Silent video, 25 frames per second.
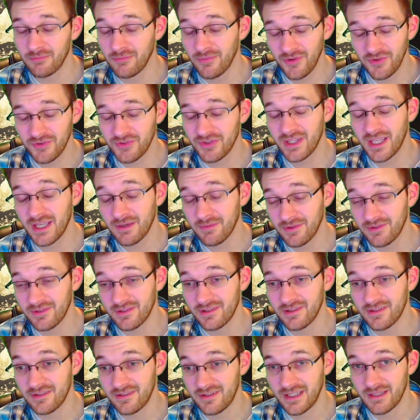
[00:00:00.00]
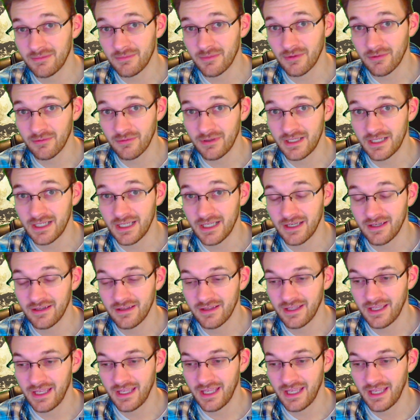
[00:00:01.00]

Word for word: Most of that was in Team Arena.